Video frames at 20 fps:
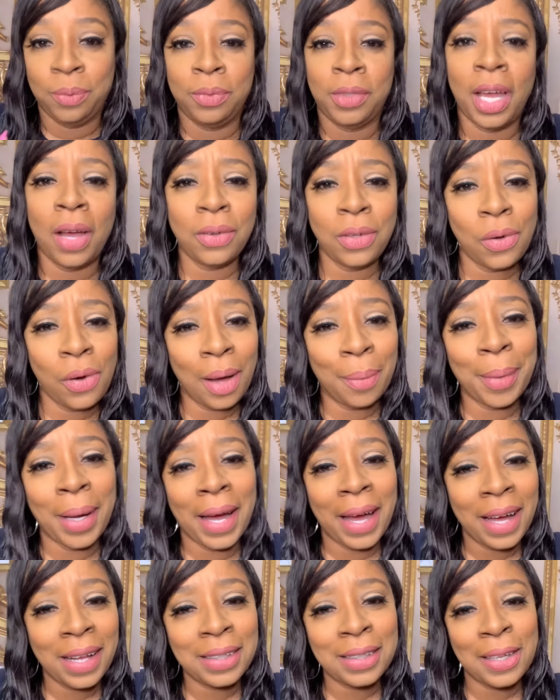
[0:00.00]
y'all know I'm
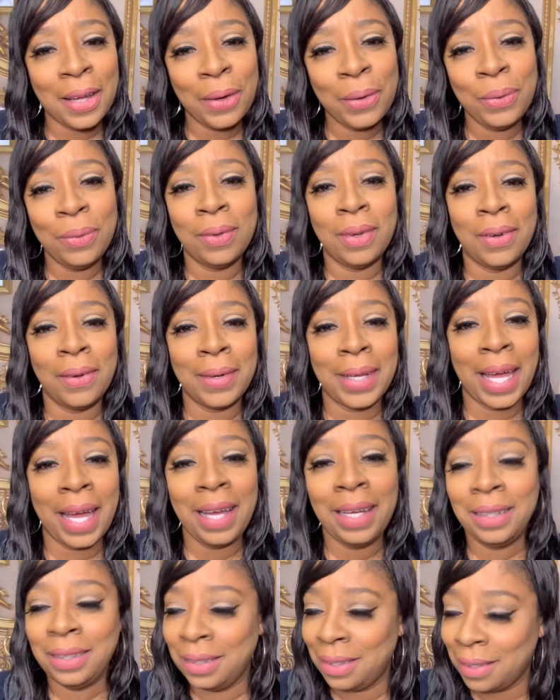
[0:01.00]
an alto.
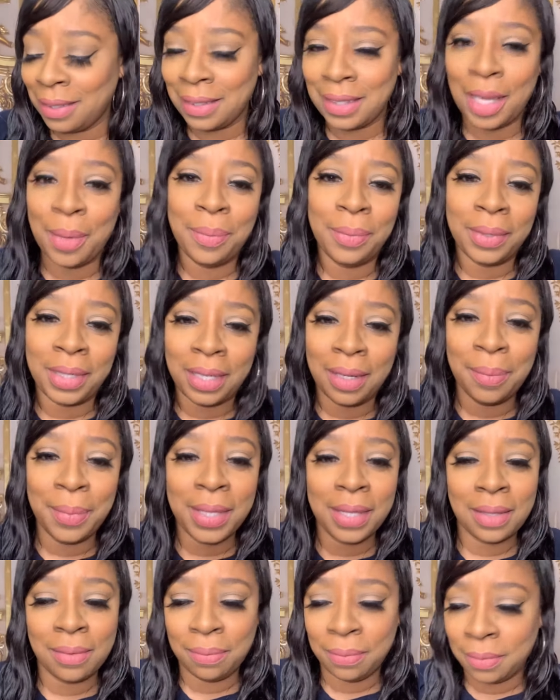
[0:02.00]
Okay, just give give
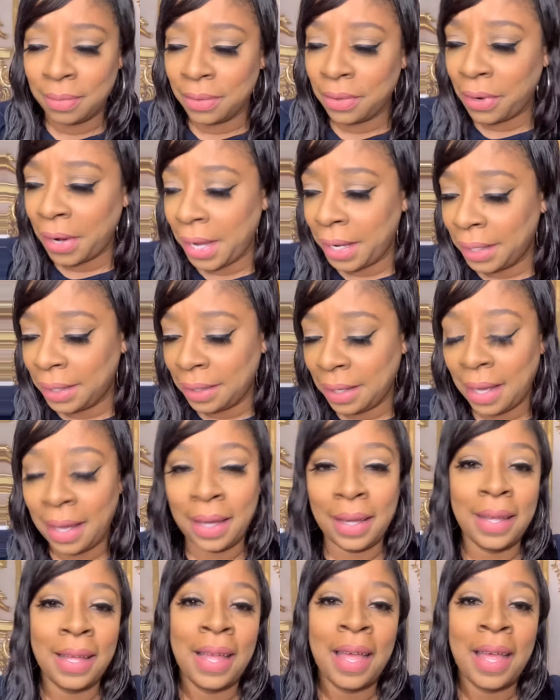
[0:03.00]
me some credit now.